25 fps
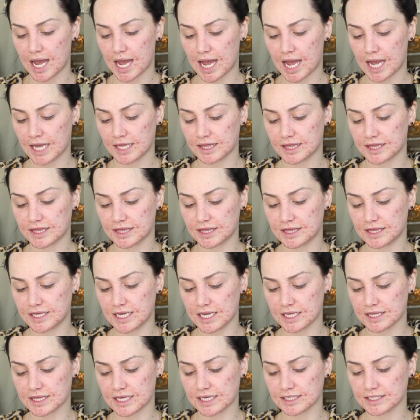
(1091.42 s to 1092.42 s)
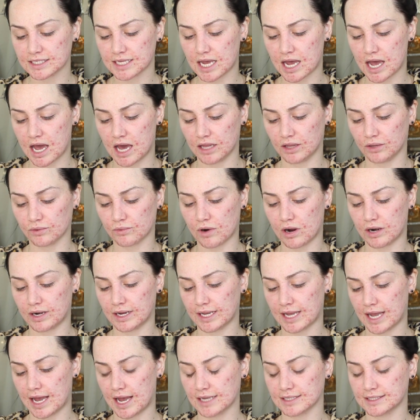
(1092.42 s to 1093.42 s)
I think that's
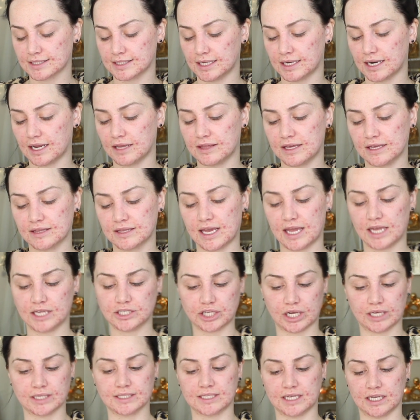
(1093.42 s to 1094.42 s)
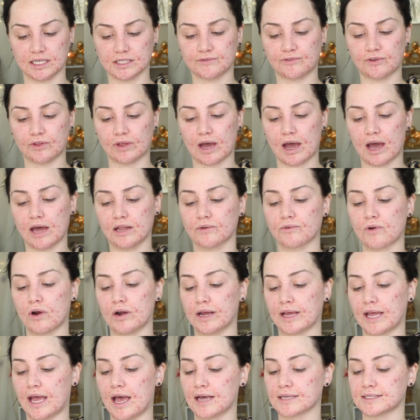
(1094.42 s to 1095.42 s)
hyaluronic acid. I think the HA stands for the
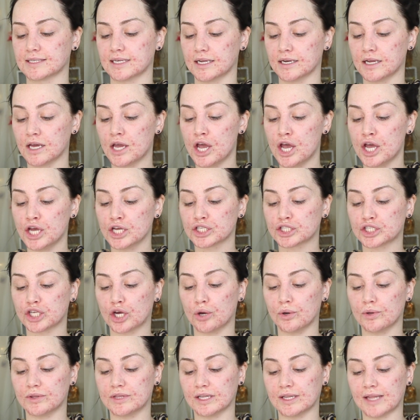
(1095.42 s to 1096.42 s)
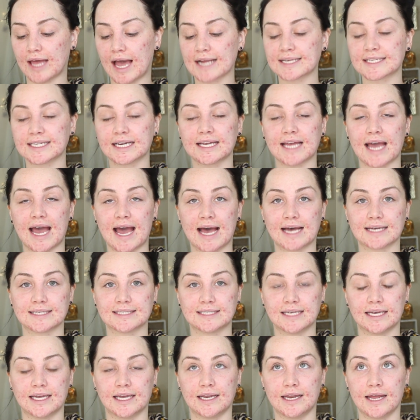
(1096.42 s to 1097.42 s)
hyaluronic acid. So the lactic
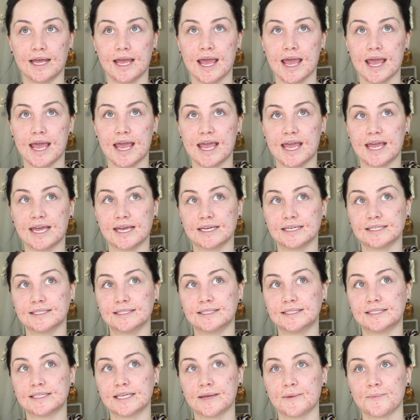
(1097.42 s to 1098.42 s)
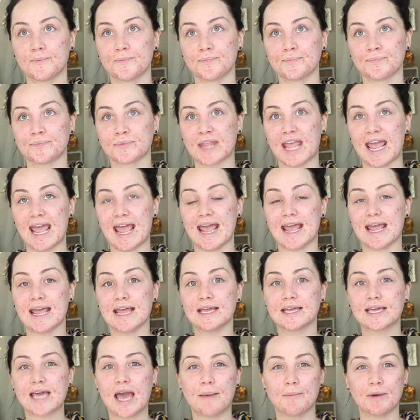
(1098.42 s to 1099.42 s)
acid is a
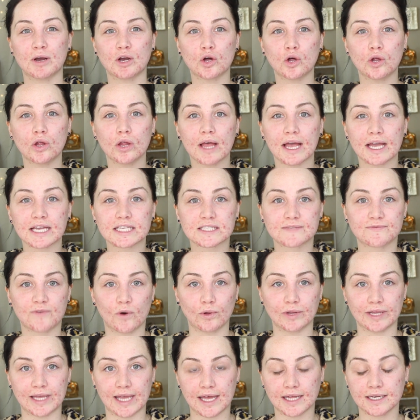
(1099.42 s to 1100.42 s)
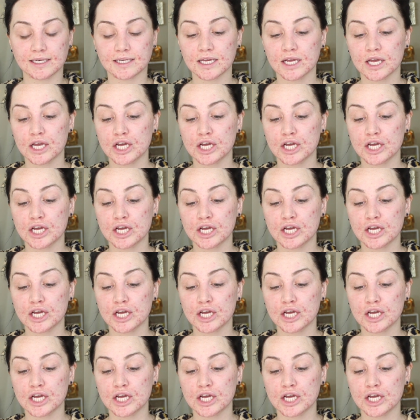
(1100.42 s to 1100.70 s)
chemical exfoliant.